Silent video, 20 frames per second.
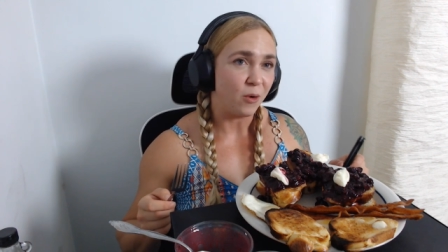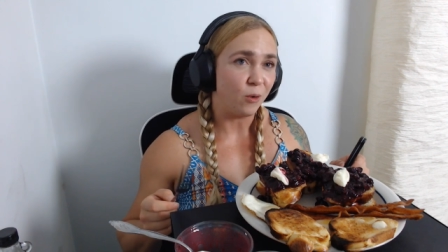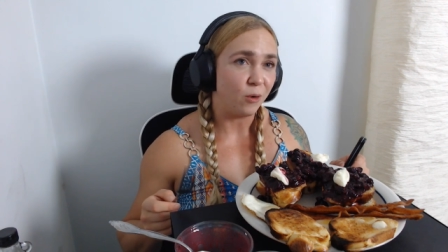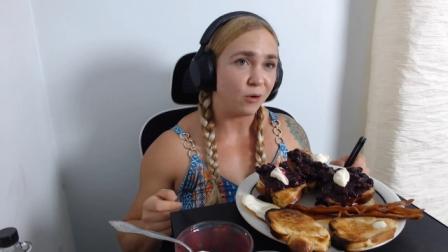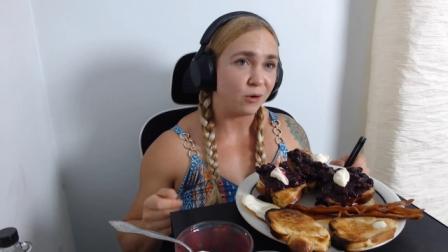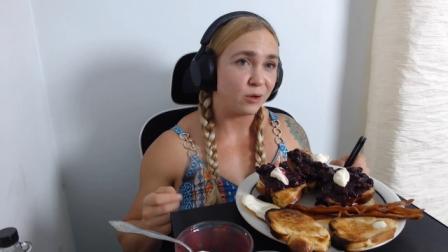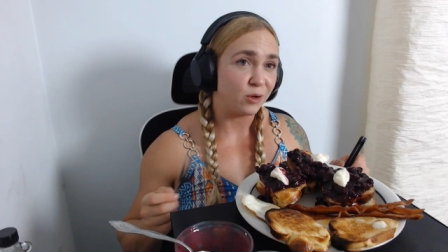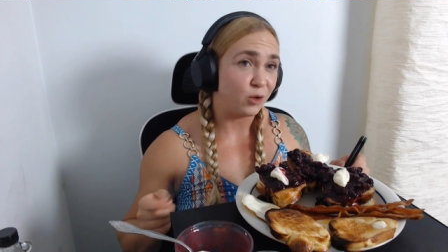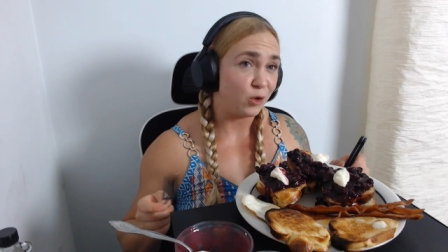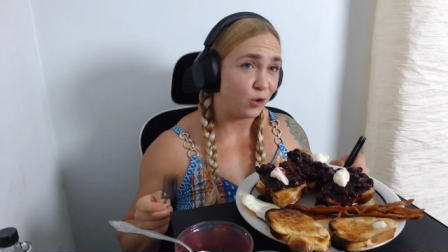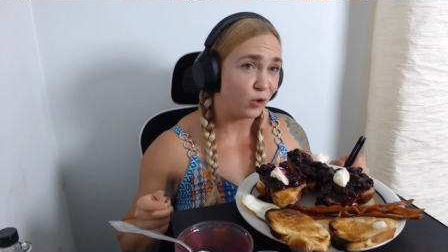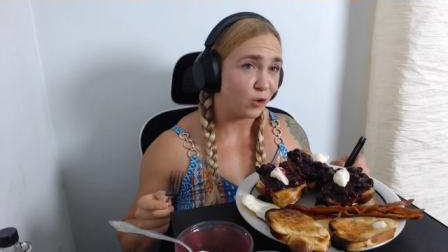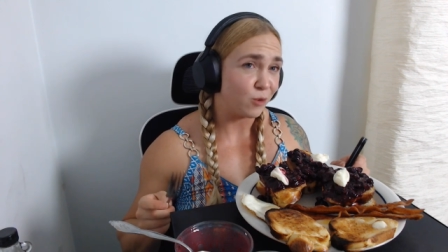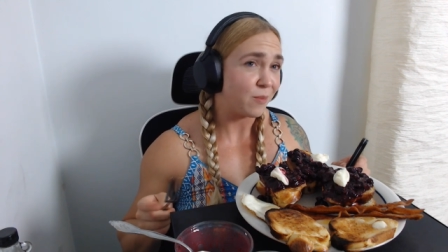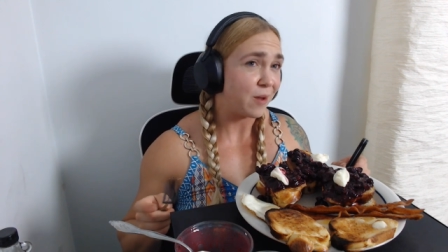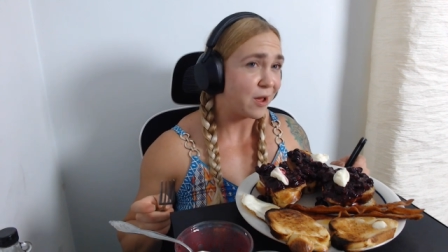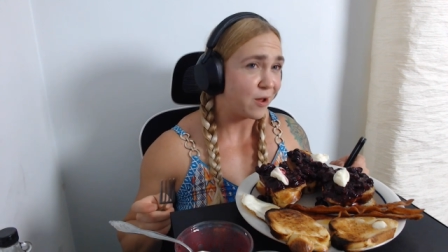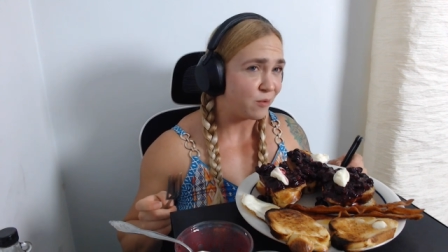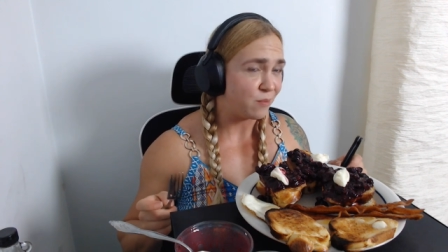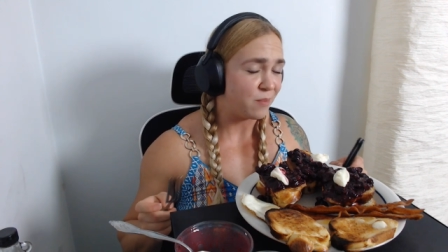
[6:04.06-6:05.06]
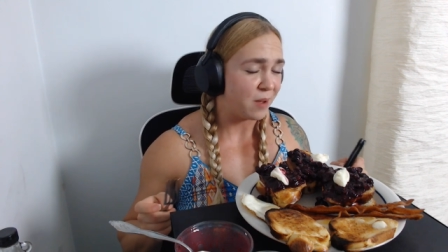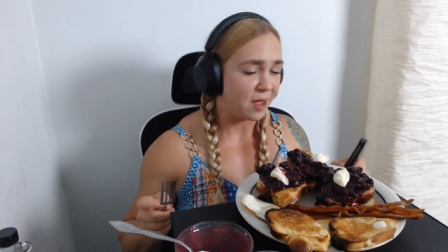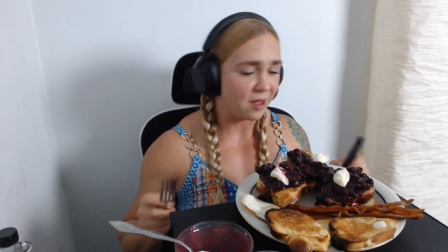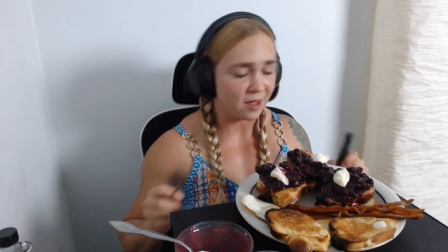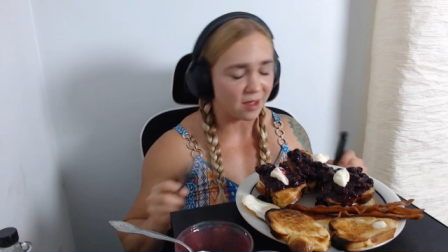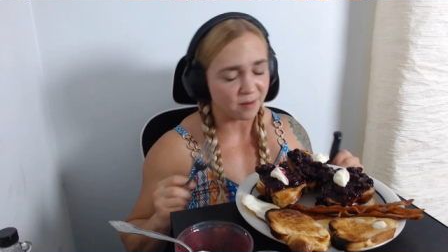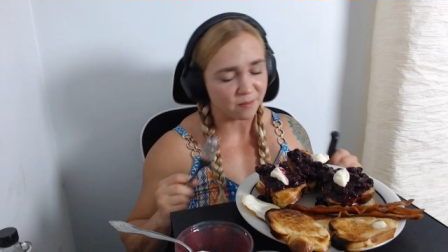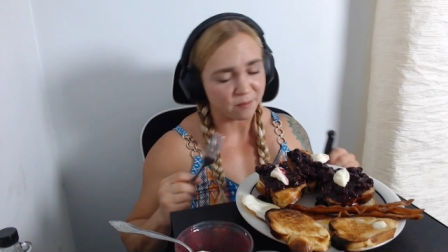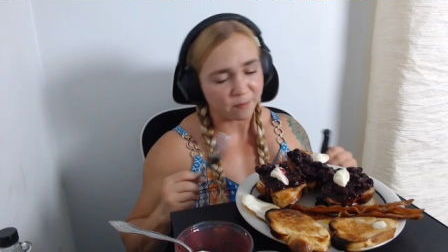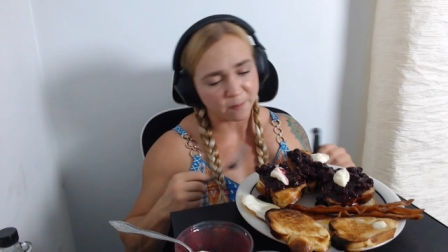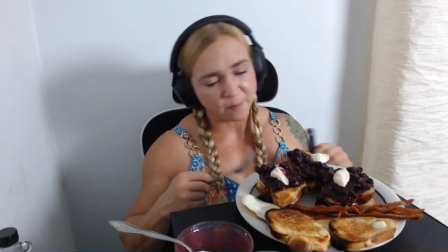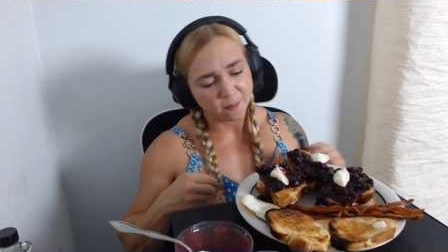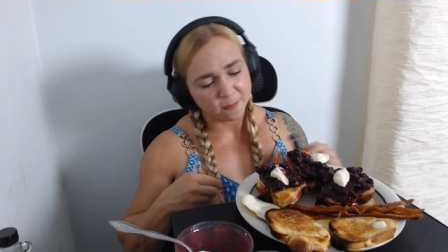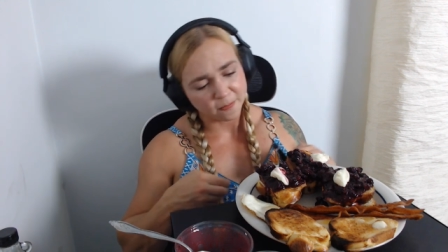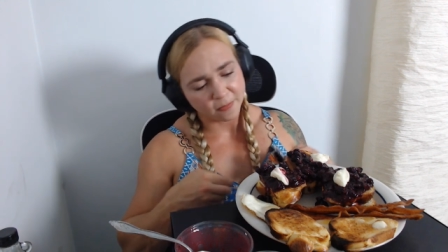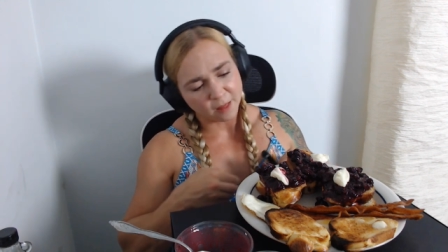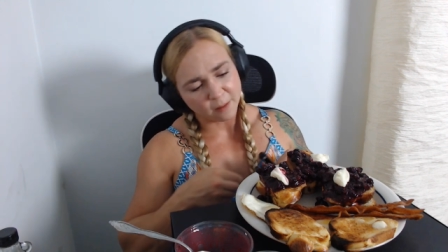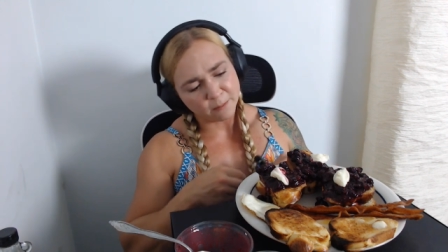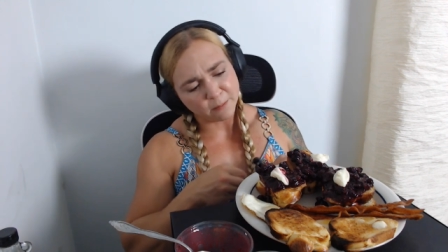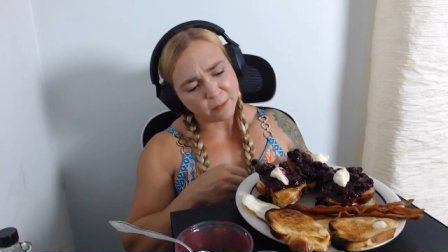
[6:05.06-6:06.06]
or cure my own bacon,
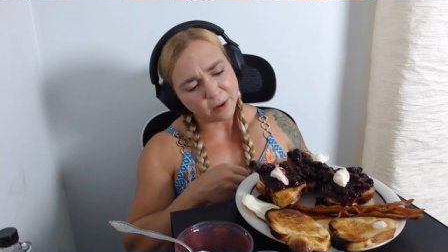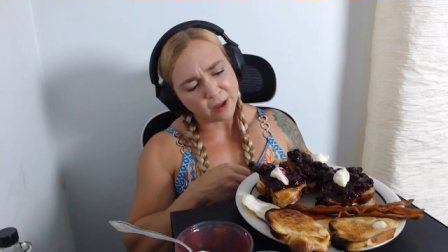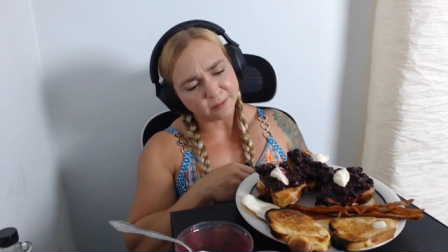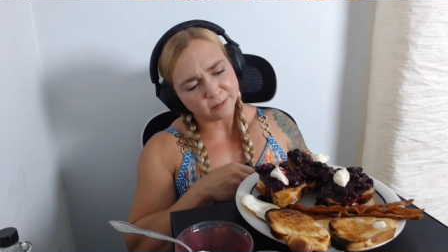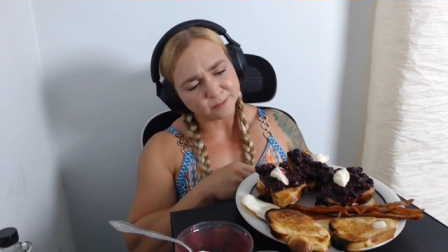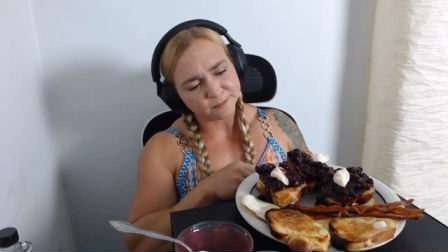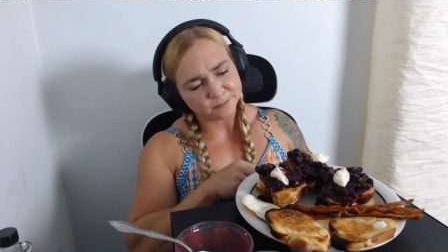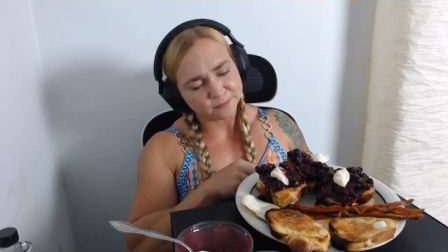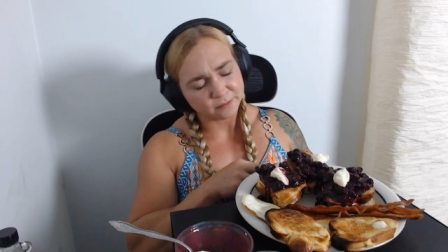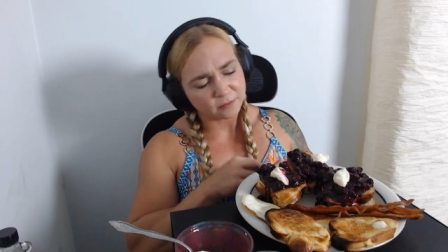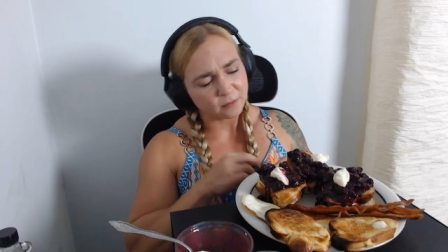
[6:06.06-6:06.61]
but